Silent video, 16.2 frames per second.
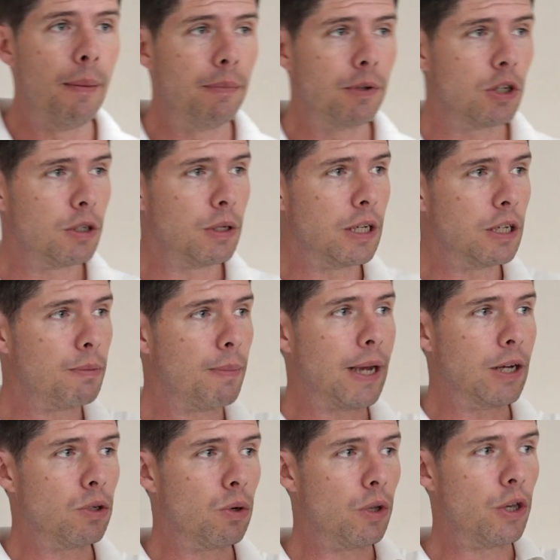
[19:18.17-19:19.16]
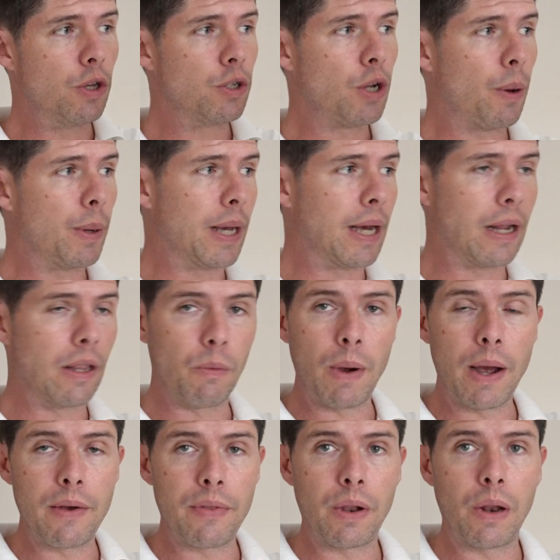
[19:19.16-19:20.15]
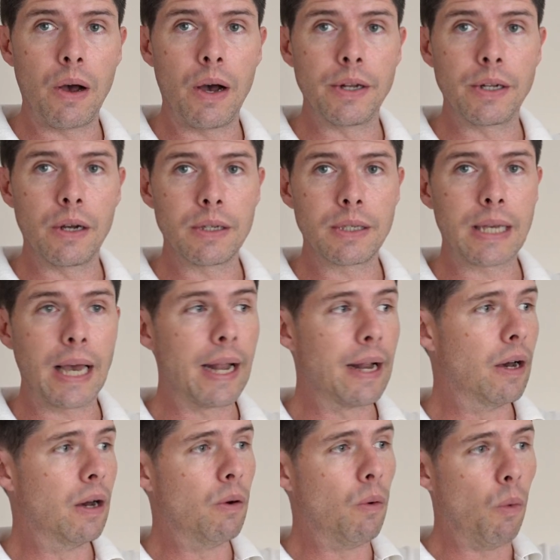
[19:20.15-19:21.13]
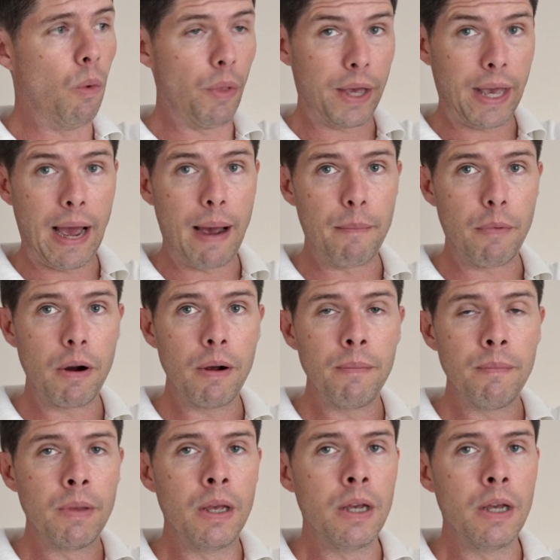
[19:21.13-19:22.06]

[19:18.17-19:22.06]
Just need to make sure that you don't get in the way of the Lidar scanner or the camera.